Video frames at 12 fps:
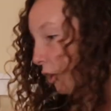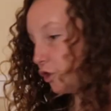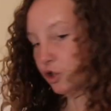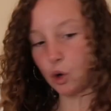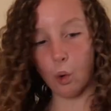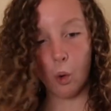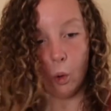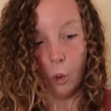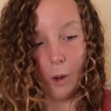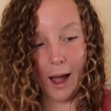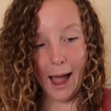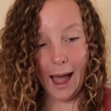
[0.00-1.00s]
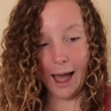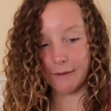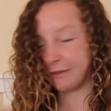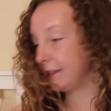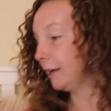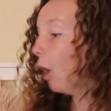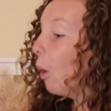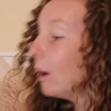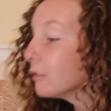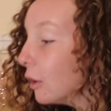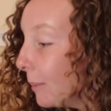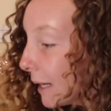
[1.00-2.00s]
much all I have, I think. Oh,
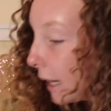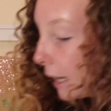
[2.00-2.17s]
I've got my